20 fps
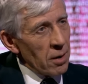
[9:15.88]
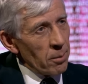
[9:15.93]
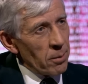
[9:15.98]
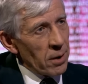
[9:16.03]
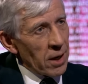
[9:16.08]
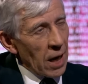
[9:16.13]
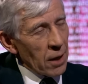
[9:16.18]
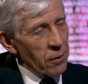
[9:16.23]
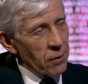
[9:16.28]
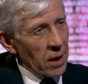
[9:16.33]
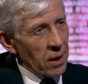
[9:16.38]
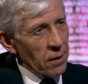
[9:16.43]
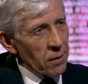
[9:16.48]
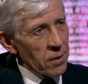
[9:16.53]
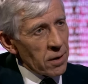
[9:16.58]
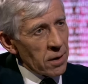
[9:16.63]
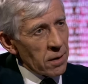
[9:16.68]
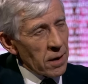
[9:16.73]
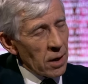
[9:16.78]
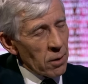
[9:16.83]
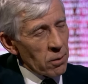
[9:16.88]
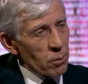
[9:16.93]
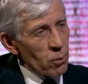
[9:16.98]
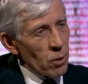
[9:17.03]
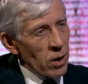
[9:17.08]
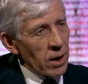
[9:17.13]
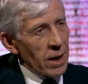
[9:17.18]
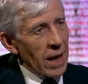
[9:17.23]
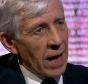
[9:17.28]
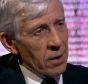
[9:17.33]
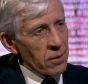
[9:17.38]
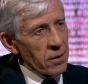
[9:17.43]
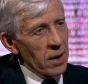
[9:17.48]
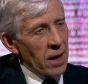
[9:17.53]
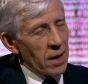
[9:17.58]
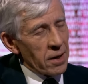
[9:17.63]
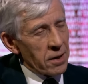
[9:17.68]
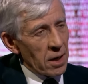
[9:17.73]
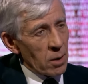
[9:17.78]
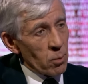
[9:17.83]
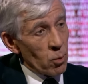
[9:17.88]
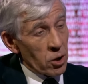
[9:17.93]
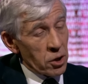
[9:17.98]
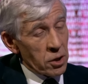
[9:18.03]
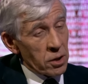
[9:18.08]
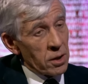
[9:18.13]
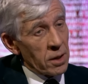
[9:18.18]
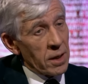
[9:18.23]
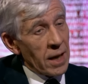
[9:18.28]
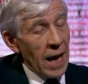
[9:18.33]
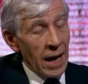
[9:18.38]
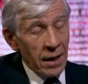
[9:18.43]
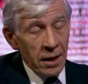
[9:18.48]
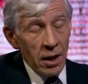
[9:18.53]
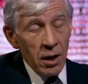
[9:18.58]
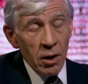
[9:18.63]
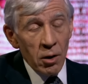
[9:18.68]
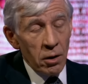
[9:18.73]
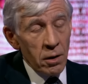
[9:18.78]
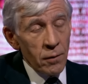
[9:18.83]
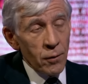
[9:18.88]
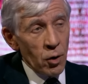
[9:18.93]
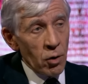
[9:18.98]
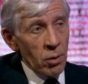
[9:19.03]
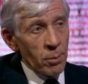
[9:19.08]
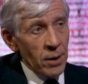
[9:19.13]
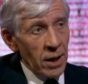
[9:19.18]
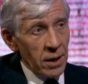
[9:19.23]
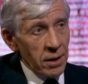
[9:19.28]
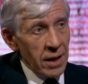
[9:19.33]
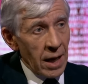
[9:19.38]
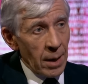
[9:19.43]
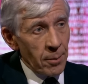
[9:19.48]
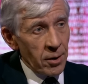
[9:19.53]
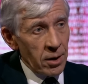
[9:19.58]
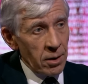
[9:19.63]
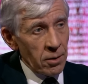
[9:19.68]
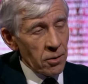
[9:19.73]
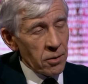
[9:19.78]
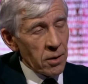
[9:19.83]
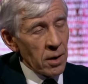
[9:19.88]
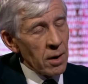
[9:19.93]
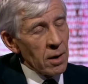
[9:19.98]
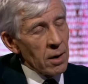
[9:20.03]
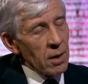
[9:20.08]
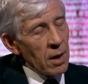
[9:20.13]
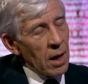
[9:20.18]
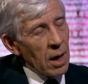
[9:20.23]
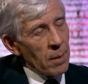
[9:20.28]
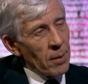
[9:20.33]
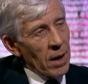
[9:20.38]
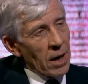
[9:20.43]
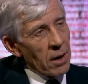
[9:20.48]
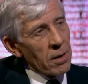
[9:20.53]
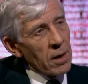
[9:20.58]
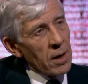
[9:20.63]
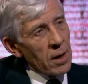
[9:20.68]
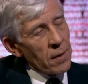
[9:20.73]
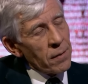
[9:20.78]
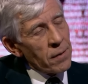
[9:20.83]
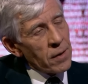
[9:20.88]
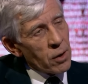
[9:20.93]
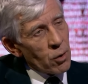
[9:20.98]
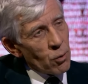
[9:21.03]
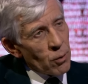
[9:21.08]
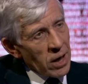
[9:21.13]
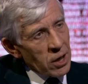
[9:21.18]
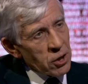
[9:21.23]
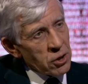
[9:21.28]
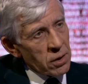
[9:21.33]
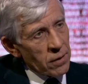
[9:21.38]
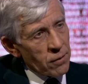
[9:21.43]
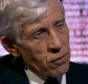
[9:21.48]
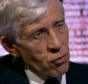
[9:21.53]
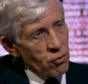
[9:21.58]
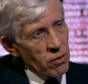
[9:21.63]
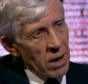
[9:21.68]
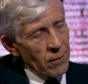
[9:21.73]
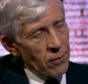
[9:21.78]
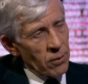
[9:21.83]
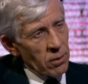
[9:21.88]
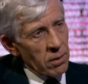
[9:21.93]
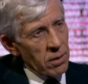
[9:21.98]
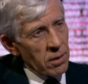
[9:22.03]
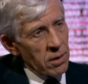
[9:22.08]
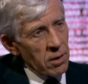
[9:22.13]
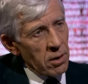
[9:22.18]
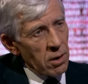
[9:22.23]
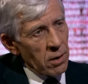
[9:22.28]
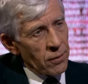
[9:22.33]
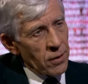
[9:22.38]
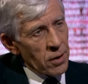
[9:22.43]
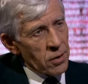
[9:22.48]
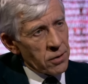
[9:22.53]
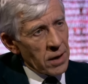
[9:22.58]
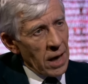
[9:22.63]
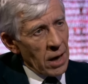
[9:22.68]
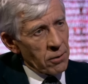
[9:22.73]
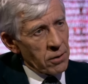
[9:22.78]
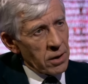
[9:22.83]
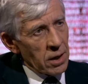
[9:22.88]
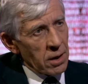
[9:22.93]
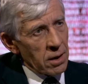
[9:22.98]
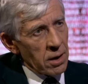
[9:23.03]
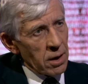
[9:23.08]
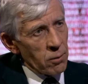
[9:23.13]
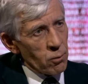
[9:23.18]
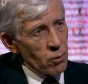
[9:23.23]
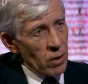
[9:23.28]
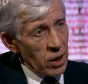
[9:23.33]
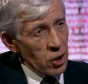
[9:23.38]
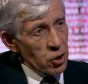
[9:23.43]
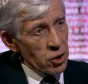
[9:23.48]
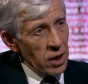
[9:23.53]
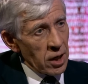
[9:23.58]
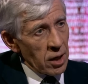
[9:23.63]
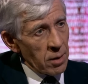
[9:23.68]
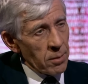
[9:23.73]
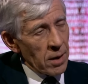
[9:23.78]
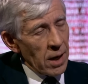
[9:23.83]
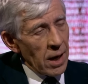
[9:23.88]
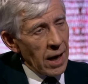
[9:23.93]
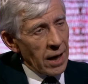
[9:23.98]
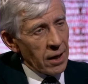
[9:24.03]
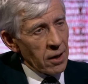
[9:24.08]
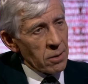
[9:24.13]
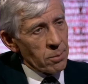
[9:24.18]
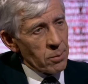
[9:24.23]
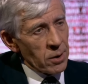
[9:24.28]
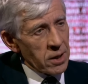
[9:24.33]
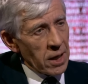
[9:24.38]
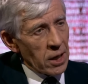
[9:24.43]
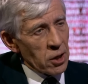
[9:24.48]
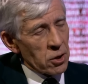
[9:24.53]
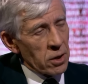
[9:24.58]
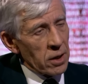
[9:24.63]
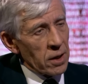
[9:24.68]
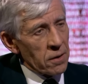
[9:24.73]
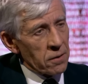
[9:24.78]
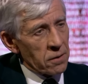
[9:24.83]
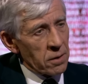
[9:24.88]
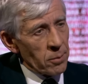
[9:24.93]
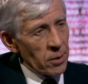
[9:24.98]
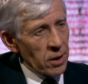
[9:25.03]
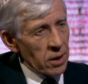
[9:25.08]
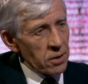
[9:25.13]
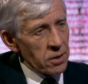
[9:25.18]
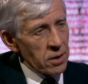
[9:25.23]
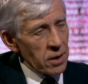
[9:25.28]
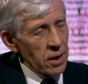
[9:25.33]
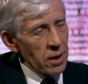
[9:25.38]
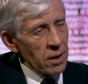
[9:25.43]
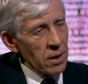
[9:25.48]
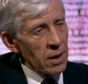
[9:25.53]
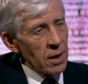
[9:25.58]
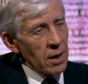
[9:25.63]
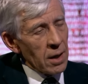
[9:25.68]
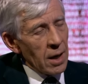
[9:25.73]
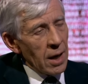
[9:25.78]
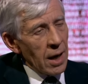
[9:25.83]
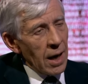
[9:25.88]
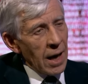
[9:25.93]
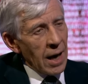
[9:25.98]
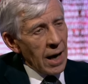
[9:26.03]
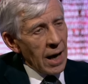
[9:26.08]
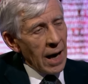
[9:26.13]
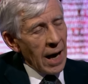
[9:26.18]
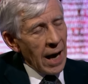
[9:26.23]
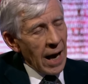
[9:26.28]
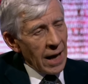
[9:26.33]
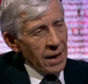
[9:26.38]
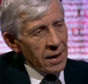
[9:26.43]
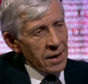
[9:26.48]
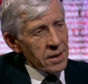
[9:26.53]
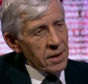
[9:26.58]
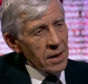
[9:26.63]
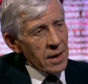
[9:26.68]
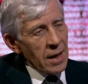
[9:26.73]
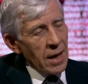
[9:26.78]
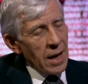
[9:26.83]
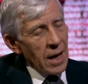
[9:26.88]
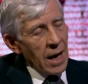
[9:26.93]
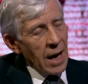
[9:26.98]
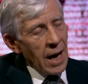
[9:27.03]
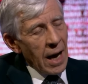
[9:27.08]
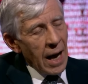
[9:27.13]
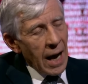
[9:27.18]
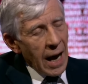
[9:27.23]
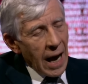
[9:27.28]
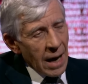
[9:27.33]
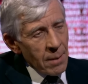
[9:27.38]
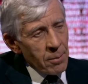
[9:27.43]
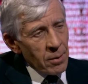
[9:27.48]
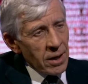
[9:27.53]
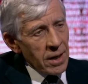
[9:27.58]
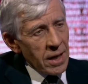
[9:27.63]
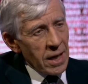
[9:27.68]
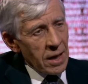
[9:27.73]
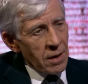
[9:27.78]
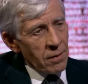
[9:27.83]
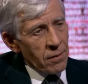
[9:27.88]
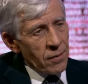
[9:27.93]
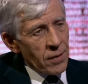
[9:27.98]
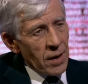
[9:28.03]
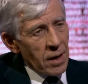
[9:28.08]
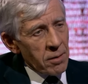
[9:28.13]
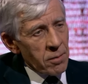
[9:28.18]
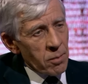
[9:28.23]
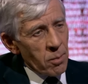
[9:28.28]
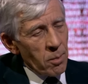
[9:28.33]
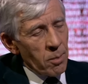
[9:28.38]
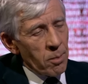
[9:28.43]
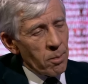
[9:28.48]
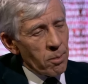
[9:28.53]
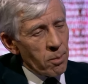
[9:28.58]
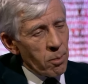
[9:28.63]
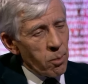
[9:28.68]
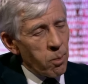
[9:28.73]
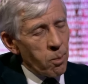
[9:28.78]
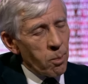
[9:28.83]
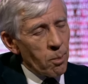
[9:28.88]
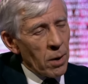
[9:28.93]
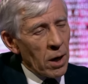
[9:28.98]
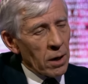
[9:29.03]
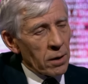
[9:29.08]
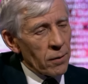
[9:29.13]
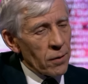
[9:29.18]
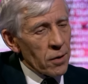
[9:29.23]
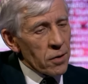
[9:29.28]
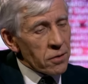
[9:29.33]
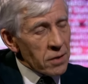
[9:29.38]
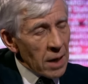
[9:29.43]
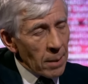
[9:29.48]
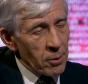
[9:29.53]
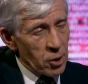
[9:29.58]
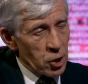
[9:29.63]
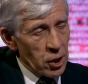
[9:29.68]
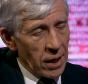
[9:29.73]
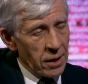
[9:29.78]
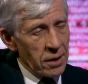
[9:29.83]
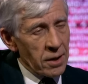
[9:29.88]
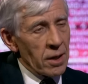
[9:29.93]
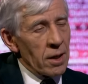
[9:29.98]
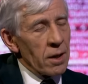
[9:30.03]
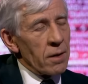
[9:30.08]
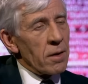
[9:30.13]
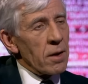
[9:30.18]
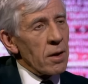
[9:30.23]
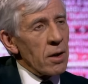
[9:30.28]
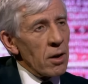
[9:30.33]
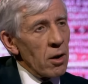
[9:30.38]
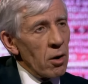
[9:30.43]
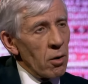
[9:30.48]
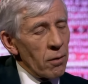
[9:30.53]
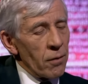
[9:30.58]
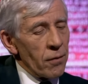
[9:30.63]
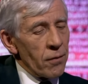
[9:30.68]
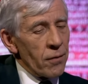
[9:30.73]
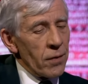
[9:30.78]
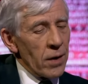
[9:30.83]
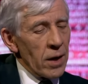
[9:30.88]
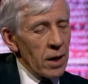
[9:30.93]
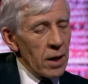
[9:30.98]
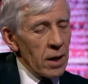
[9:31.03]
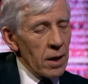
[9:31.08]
but I think that there was real anxiety in Washington and in a lot of European capitals about the direction of travel of the Saudi regime and its potential instability. And I believe that part of the sub-agenda of